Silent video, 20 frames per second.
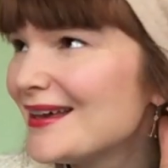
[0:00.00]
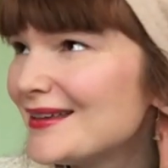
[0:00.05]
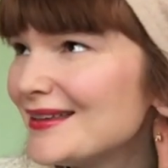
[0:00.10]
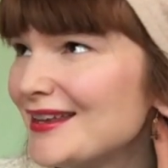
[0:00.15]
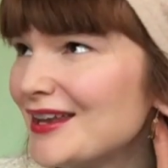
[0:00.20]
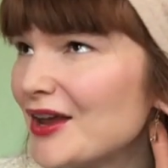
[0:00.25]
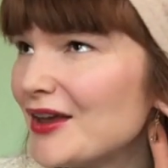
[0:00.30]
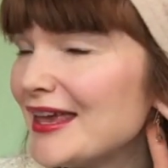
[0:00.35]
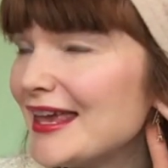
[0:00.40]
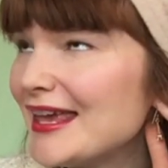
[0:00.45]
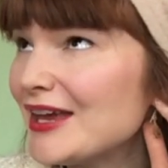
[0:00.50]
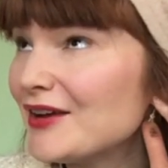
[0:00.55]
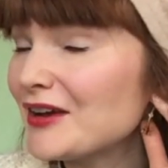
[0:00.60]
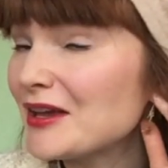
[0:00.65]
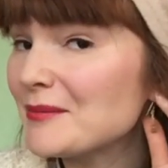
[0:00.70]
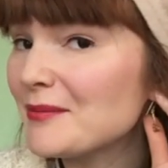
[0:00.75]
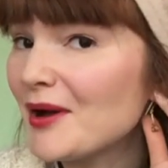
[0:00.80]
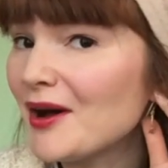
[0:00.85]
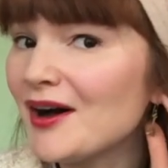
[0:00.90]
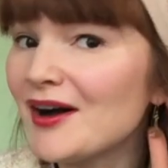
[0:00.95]

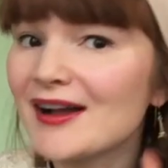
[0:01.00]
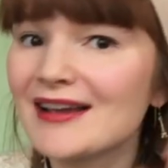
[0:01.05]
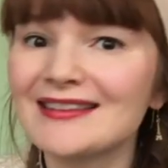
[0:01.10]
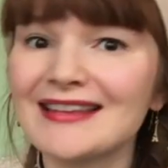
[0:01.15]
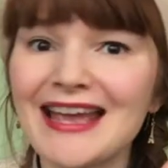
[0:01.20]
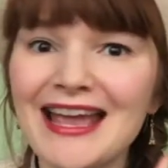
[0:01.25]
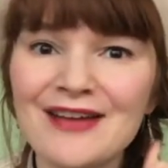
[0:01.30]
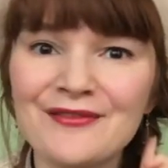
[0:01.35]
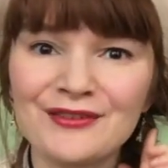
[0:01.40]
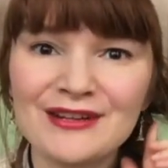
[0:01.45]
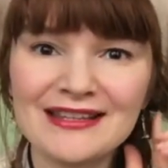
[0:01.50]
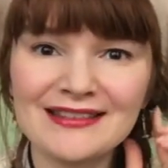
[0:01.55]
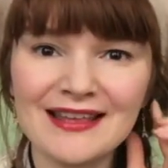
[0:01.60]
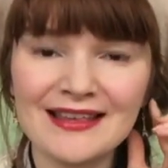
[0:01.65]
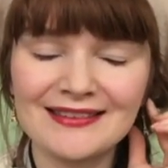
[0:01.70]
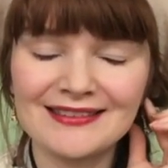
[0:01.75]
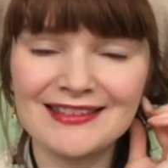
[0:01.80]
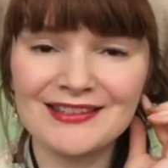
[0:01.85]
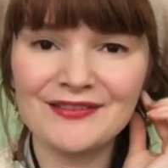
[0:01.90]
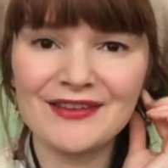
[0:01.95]
Earring part, because I have really
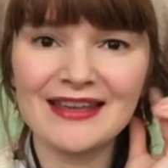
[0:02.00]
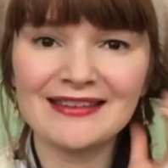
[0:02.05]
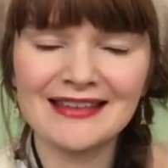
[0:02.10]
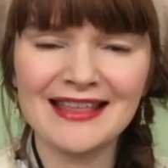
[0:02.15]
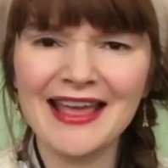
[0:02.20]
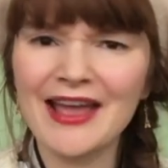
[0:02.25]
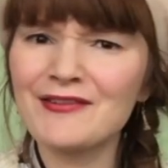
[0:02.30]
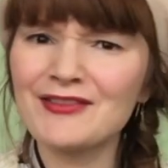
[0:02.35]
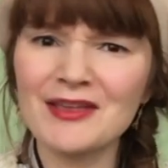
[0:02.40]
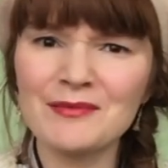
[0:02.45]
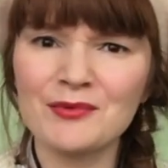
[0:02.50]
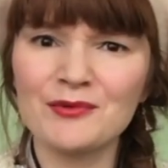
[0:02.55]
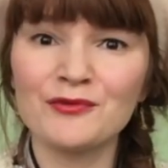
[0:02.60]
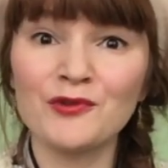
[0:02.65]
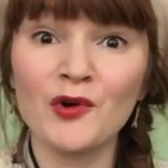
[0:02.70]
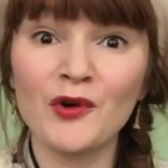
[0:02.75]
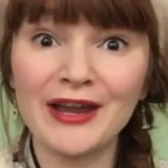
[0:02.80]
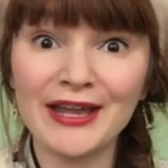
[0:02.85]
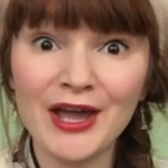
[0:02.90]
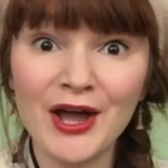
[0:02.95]
sensitive ears. I think I've said
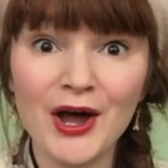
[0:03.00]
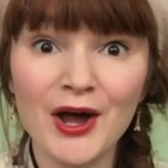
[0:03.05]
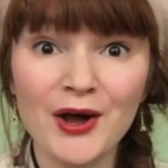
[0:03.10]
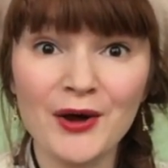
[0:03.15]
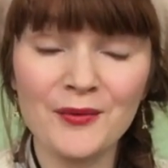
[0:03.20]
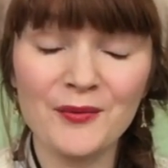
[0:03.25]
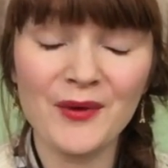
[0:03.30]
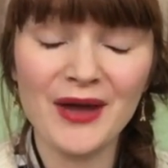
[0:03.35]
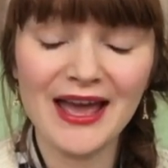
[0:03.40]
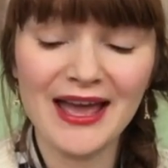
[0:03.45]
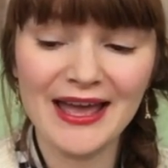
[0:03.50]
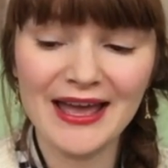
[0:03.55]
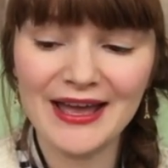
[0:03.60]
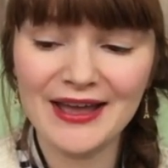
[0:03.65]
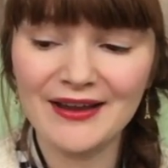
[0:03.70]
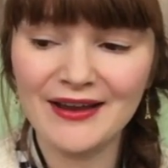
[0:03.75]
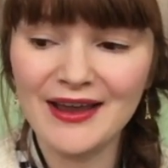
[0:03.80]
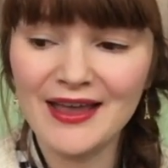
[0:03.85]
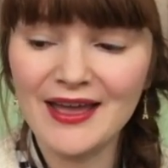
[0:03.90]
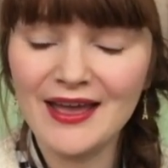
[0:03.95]
before, I can't
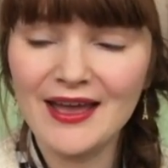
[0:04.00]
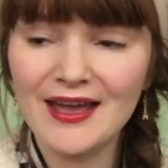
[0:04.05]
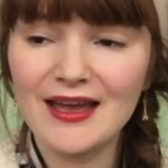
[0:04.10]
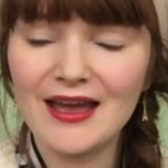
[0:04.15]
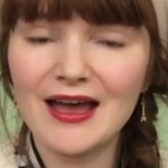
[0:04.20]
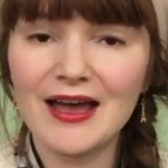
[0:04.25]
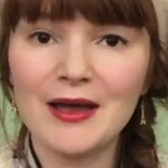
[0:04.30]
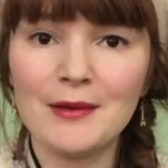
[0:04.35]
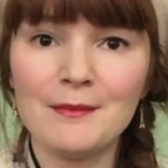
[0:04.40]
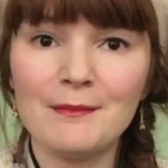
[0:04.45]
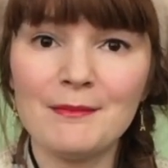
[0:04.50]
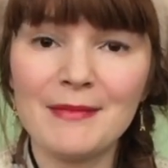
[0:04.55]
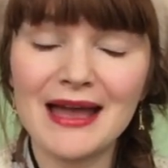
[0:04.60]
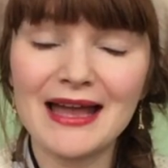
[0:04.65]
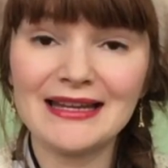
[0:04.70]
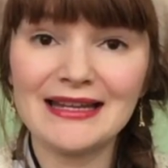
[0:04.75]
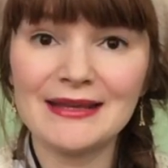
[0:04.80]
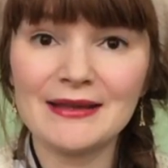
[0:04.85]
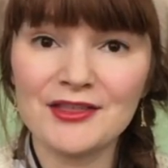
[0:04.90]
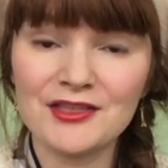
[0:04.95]
wear
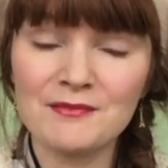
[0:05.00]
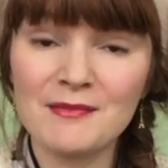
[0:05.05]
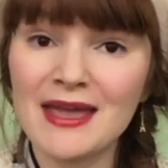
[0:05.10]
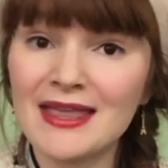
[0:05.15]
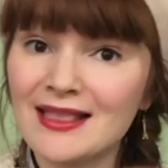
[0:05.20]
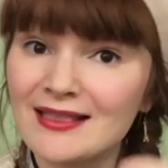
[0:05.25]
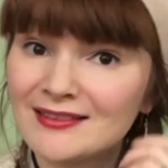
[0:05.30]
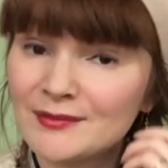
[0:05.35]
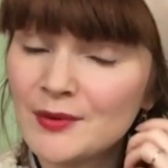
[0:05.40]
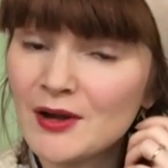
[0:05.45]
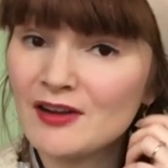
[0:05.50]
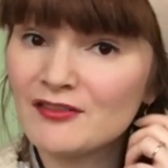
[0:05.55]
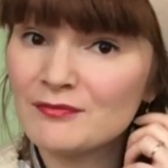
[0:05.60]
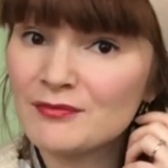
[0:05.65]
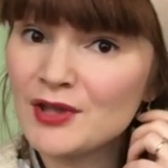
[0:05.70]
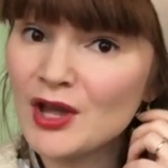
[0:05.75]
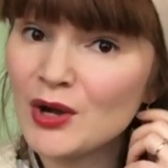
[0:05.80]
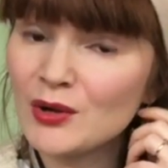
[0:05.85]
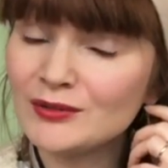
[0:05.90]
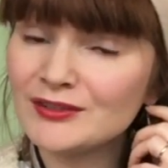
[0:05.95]
any other metals apart
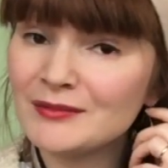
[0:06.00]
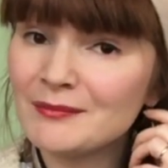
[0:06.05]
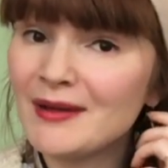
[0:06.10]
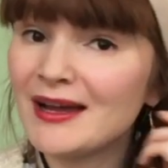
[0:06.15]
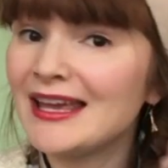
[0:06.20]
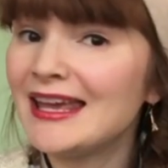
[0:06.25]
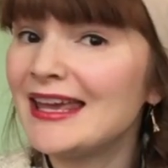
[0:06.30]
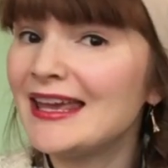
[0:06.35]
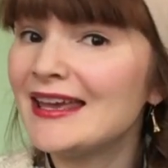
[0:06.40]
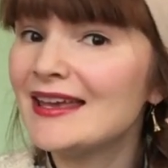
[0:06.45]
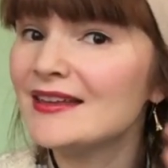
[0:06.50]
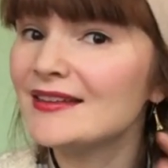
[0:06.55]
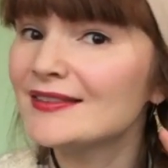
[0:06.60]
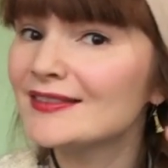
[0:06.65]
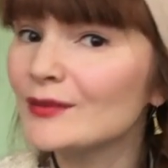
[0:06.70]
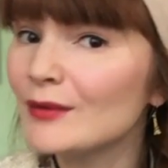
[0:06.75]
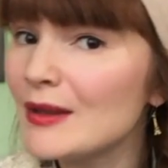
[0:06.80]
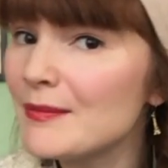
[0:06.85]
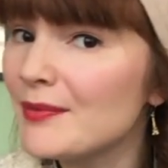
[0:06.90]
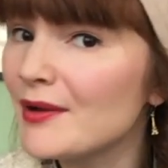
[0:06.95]
from gold in my ears.
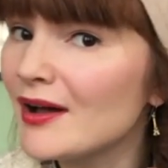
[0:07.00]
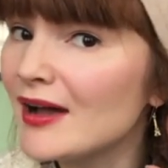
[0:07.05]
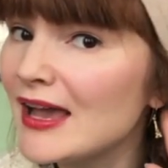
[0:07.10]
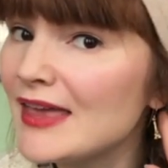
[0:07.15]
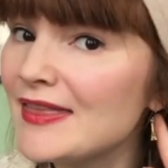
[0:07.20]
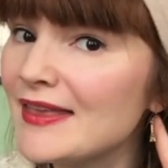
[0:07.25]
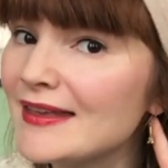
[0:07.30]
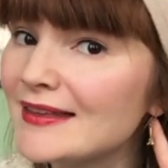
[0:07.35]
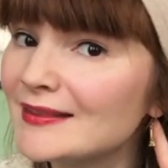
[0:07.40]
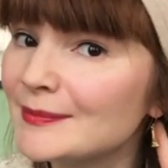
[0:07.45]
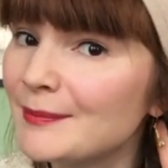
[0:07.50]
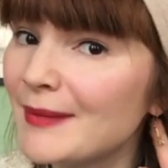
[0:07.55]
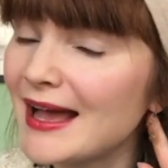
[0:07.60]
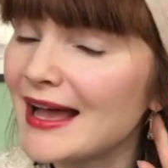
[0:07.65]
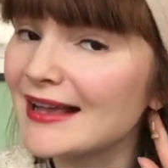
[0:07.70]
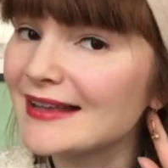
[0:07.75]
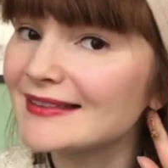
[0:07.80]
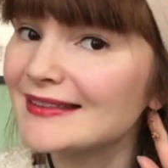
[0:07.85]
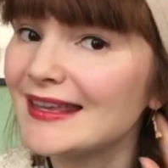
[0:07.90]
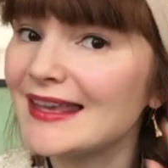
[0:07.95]
So I buy these
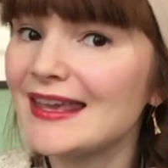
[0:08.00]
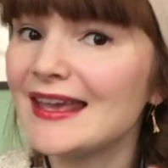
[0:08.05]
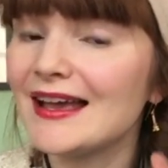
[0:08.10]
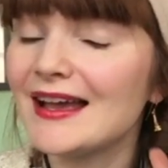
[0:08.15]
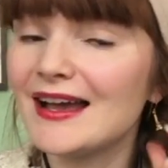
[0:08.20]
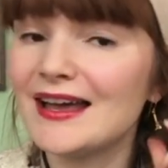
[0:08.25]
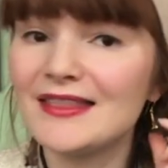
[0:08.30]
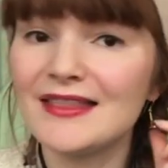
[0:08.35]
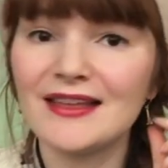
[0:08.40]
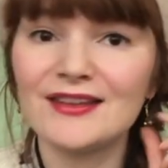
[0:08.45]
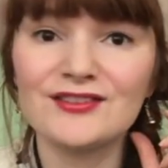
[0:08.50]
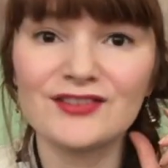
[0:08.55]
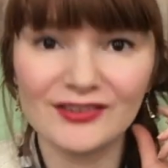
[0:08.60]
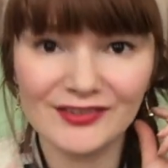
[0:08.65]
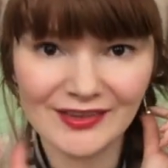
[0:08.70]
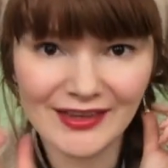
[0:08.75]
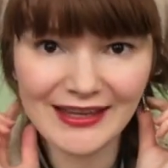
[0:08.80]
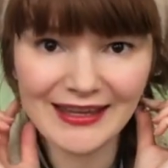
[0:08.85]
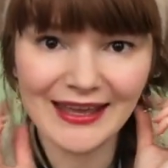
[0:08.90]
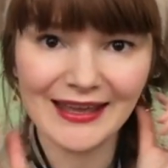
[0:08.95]
backs here and then
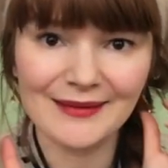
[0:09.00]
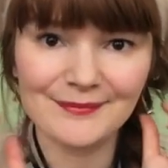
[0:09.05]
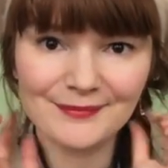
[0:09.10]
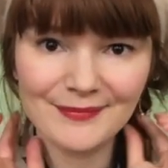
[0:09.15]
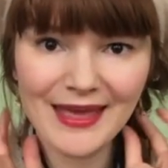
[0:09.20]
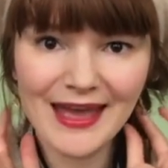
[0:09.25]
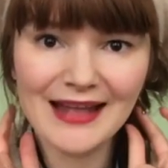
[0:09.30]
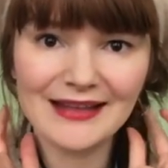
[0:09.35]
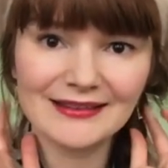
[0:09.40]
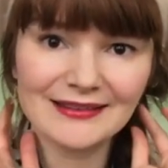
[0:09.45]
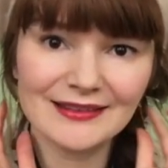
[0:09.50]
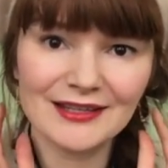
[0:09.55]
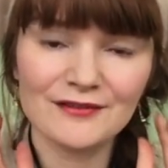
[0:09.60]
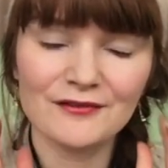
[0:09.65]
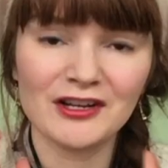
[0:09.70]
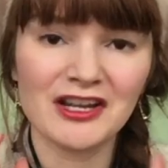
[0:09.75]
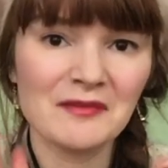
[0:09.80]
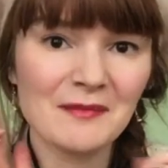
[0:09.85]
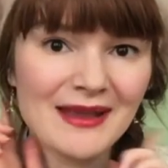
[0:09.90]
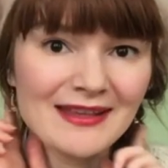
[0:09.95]
just like add
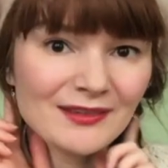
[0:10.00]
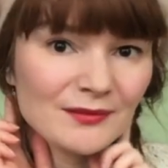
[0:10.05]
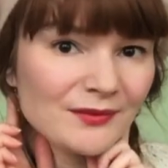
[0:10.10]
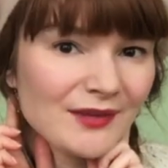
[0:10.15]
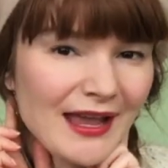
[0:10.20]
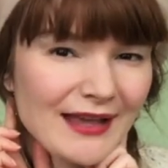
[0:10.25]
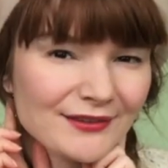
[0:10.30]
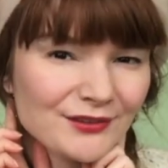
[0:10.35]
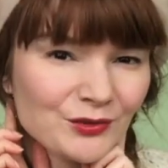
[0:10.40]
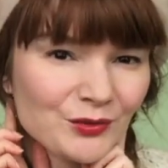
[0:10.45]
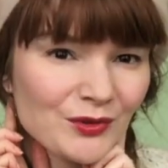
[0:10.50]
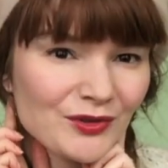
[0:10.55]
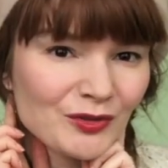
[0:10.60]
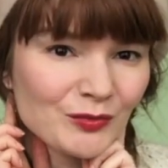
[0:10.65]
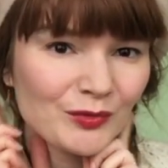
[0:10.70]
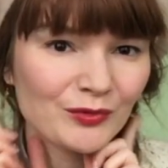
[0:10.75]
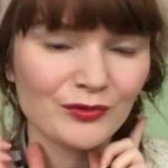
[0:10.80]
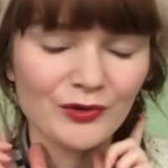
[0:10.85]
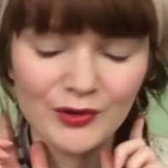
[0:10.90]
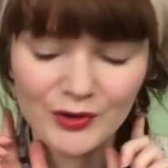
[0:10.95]
stuff on. I made some tassel
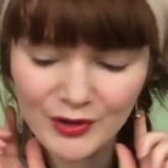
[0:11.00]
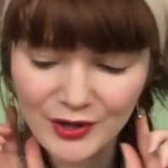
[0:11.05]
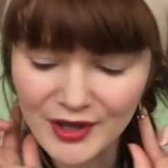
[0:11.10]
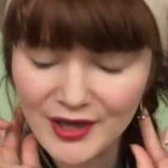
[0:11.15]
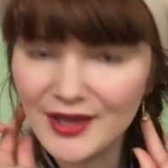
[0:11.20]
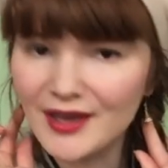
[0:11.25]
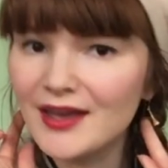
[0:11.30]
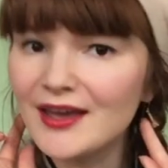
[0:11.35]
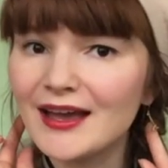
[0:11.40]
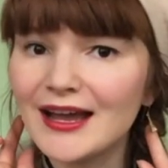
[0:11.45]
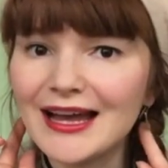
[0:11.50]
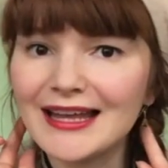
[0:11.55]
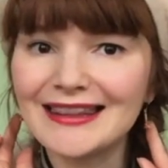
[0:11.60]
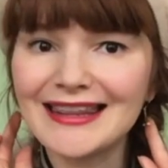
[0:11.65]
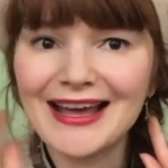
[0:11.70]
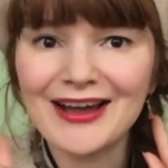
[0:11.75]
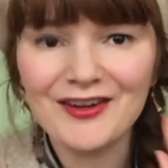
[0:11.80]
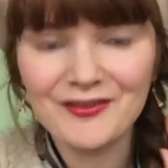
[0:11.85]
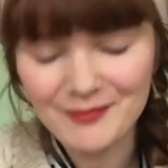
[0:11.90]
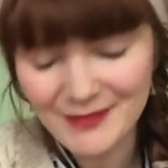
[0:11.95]
ones before, and
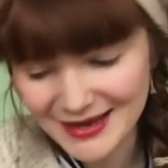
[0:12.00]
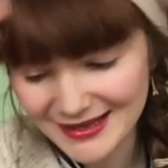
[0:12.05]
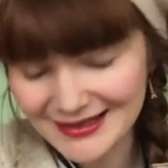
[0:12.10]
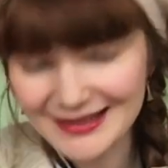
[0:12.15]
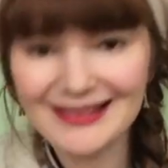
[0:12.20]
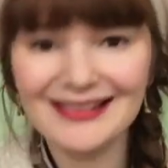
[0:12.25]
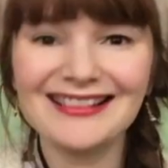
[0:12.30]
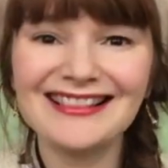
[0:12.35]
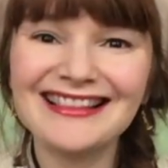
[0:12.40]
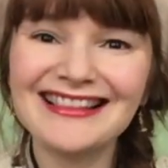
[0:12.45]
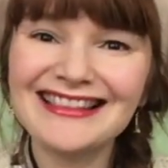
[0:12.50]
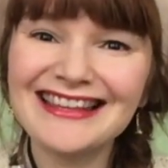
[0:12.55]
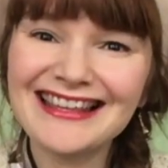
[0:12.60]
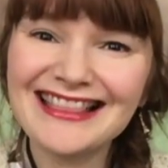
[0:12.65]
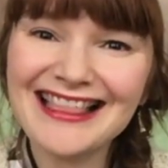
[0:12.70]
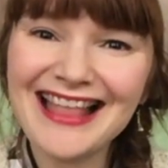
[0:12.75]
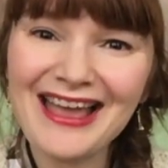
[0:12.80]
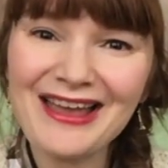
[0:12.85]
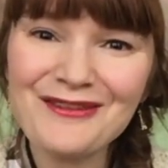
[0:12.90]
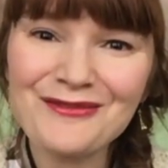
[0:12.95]
now I've made little
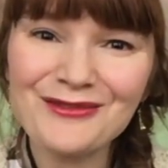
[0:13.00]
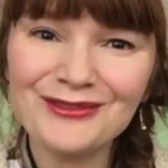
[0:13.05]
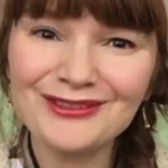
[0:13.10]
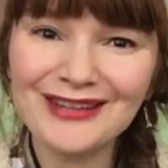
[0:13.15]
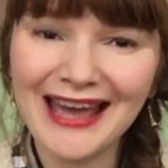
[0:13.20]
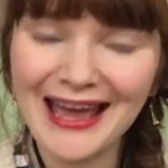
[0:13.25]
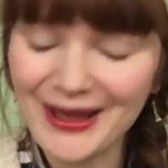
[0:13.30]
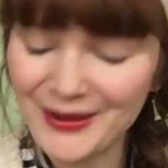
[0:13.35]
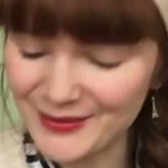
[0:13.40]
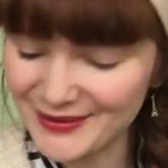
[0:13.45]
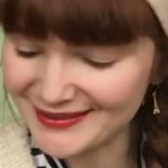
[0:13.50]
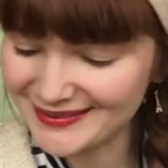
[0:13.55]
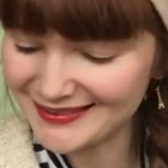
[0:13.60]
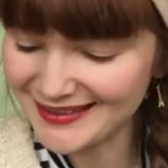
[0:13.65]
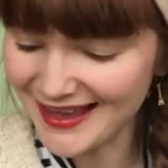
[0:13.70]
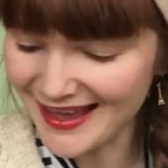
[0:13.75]
Eiffel Towers.